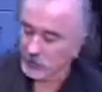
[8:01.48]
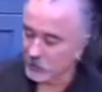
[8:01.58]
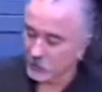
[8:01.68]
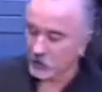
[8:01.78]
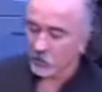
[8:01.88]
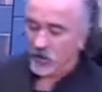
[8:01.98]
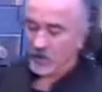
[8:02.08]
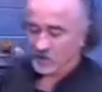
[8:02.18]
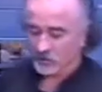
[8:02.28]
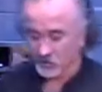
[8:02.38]
And we're going to
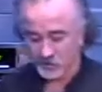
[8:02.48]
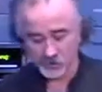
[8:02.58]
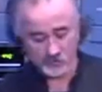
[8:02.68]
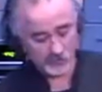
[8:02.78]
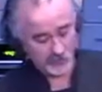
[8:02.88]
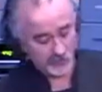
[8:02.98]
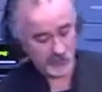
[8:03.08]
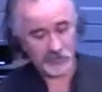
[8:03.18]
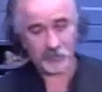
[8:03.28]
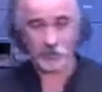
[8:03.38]
add
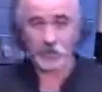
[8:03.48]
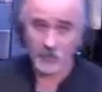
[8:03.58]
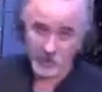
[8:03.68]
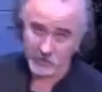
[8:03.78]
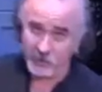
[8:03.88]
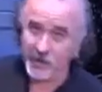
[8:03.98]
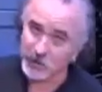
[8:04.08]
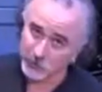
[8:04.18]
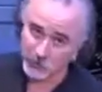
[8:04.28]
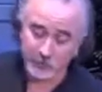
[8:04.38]
the simple tomato
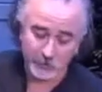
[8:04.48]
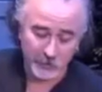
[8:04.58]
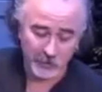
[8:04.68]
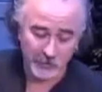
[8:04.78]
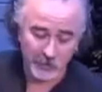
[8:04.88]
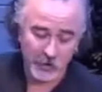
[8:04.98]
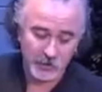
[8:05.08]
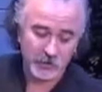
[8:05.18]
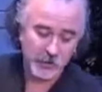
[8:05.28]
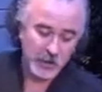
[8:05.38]
ketchup, believe it or
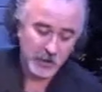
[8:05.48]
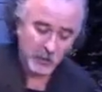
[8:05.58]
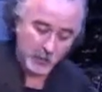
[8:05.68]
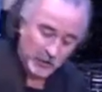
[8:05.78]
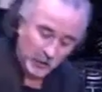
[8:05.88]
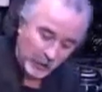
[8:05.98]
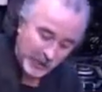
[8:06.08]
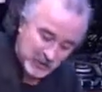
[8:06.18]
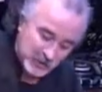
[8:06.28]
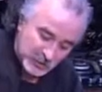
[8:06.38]
not. And what you want to
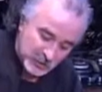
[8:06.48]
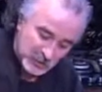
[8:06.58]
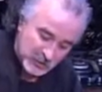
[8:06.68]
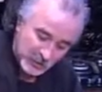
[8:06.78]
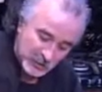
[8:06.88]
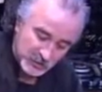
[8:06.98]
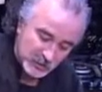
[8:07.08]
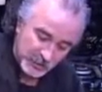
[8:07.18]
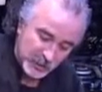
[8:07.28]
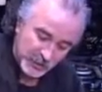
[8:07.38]
add to
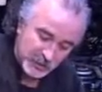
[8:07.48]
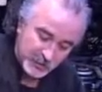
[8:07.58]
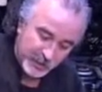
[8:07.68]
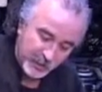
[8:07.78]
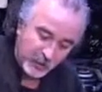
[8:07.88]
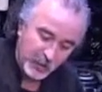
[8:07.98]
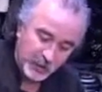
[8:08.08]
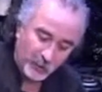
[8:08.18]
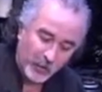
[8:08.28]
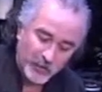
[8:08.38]
this is about a third
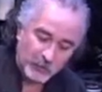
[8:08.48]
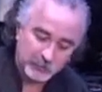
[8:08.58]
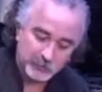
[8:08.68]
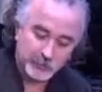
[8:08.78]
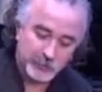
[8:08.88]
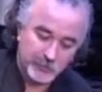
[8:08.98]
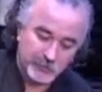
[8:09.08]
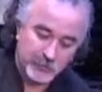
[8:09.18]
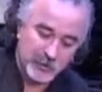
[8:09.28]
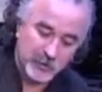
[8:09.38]
of a bottle.
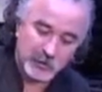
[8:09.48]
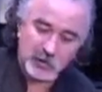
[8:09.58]
It looks